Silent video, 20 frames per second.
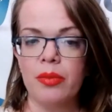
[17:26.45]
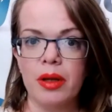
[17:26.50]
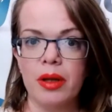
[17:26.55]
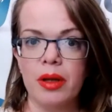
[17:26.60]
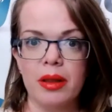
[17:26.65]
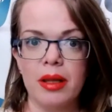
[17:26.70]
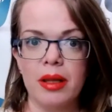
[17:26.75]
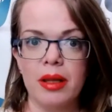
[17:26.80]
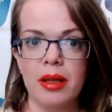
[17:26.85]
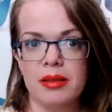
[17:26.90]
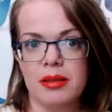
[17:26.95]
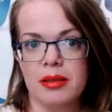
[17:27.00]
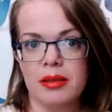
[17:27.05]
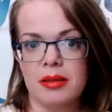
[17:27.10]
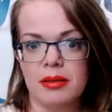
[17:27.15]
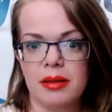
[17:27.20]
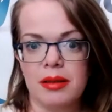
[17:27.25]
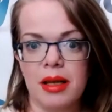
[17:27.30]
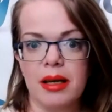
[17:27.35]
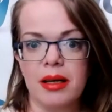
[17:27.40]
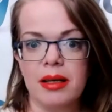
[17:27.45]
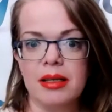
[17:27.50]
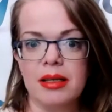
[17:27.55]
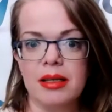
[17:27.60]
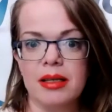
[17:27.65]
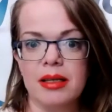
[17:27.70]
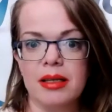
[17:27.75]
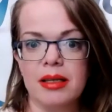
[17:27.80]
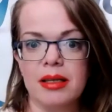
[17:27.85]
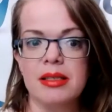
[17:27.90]
And that
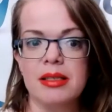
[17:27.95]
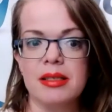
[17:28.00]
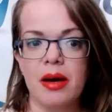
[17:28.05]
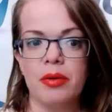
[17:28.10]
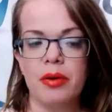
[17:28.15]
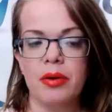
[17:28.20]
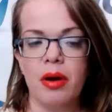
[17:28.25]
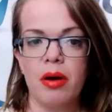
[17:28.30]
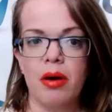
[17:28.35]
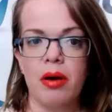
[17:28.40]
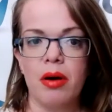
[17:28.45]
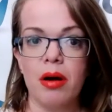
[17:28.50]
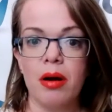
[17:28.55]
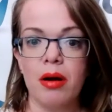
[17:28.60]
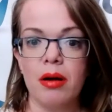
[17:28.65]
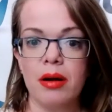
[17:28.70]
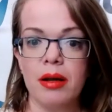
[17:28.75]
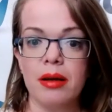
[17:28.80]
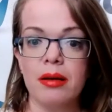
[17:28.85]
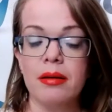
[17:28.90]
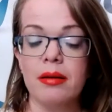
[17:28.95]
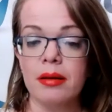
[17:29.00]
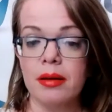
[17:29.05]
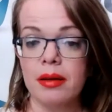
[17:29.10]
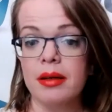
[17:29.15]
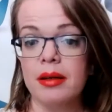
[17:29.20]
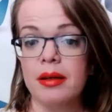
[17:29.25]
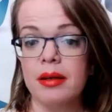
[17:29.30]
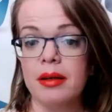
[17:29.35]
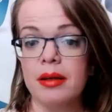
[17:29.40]
can sound hard, and
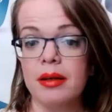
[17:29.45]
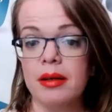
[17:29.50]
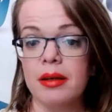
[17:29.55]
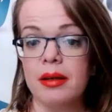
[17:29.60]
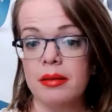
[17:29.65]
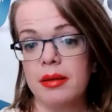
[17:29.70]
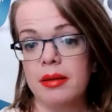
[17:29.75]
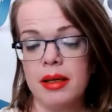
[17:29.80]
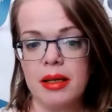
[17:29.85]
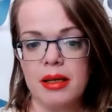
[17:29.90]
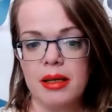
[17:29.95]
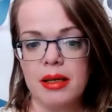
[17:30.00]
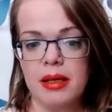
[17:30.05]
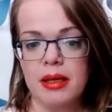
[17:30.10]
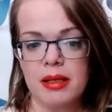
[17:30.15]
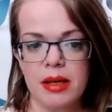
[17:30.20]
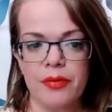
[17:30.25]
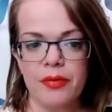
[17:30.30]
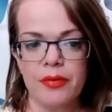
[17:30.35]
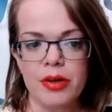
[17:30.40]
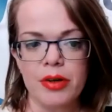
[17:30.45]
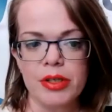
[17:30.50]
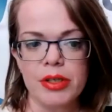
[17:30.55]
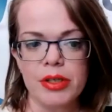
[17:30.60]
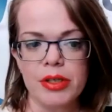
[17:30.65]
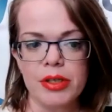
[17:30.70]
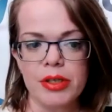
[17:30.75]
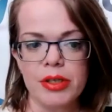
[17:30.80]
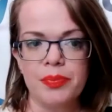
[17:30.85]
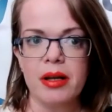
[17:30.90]
it is at
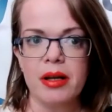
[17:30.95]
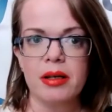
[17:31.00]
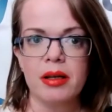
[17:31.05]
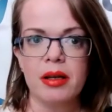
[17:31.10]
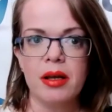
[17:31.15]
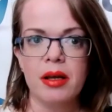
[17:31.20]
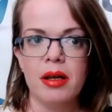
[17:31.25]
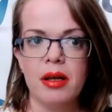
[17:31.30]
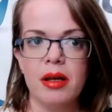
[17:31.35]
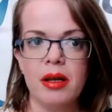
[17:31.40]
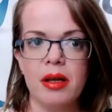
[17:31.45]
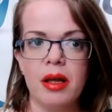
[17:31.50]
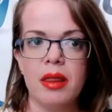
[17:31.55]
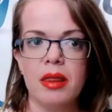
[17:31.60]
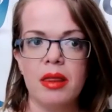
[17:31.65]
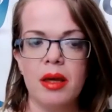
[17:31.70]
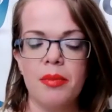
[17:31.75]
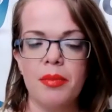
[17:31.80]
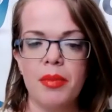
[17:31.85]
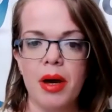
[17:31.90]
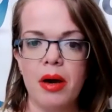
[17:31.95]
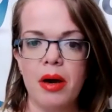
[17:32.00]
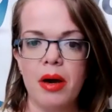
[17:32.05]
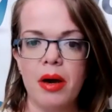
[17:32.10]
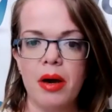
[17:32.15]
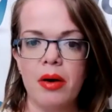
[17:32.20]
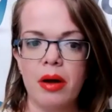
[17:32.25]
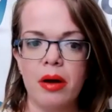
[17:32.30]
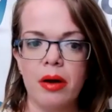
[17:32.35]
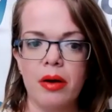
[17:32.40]
first, but the
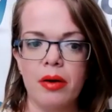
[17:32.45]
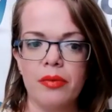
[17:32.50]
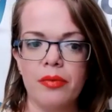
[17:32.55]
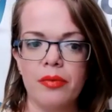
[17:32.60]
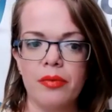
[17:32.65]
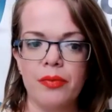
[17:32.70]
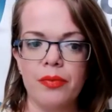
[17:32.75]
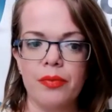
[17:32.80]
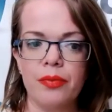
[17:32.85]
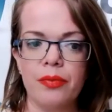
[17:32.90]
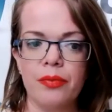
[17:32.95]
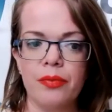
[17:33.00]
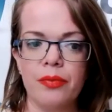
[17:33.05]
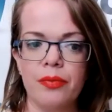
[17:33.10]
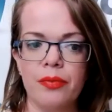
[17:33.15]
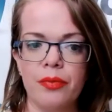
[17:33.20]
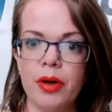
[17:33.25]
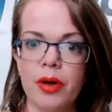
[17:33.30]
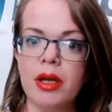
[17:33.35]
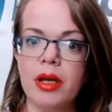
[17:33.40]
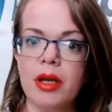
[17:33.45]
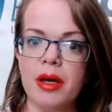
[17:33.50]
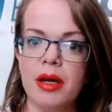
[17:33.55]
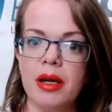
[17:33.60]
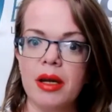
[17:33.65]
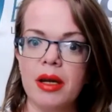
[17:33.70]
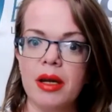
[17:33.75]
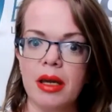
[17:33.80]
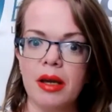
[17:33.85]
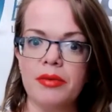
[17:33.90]
amount of freedom
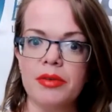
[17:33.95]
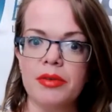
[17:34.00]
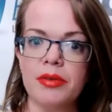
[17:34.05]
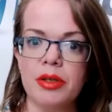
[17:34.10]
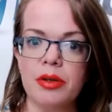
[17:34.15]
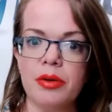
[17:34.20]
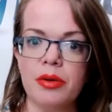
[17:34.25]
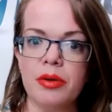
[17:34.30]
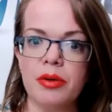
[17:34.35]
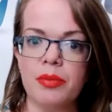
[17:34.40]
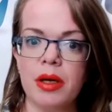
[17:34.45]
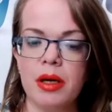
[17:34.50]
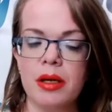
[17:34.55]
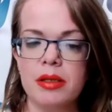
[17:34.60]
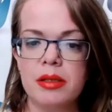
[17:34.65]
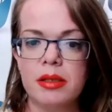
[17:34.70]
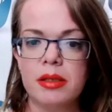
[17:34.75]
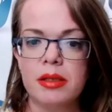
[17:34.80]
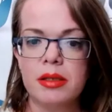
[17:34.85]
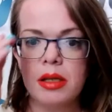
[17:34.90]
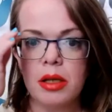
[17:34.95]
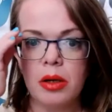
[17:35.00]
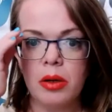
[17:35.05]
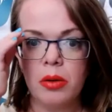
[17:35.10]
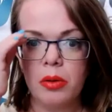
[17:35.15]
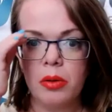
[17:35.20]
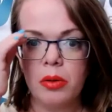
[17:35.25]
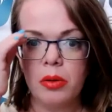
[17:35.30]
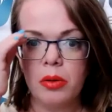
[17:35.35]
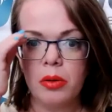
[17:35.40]
that it gives you, because then
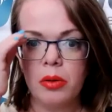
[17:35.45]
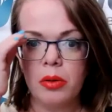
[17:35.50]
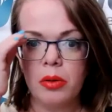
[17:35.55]
you